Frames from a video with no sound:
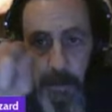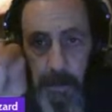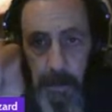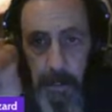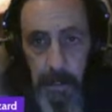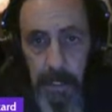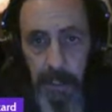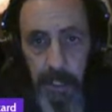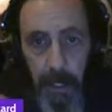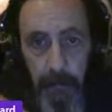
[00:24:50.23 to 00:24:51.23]
in
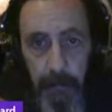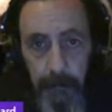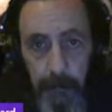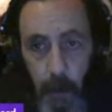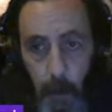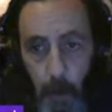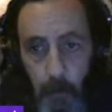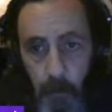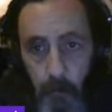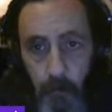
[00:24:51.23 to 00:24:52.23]
Ecclesia,
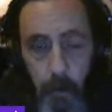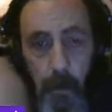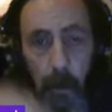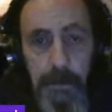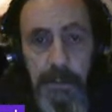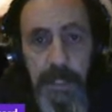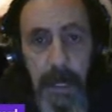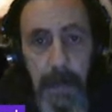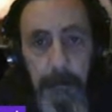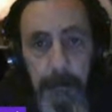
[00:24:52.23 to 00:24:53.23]
full colon
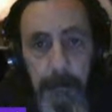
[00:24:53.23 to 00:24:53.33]
stop.